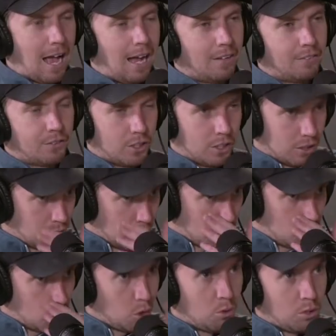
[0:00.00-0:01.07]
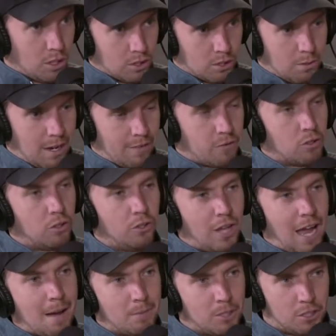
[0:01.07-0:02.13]
And the juniors or whatever, or
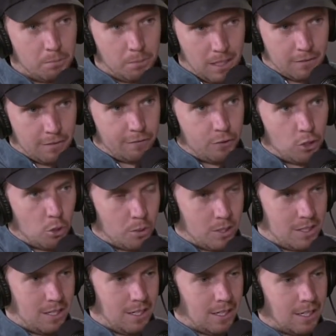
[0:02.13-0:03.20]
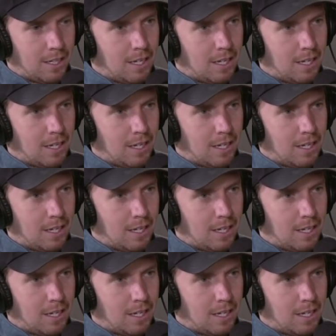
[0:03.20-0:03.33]
the amateur play off a forward tee.